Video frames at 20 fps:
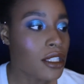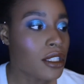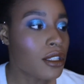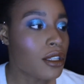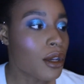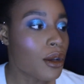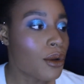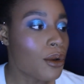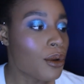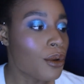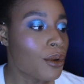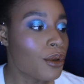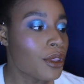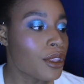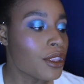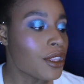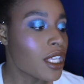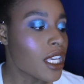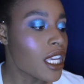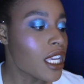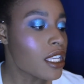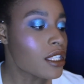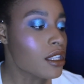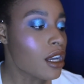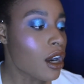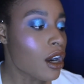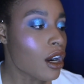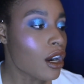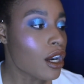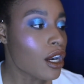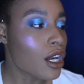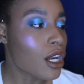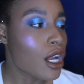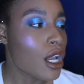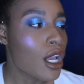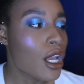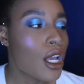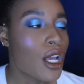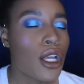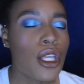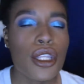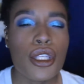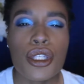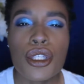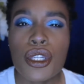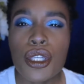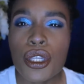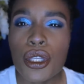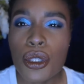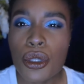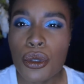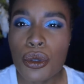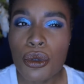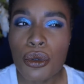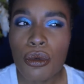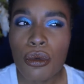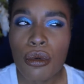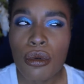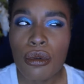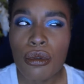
So these are 2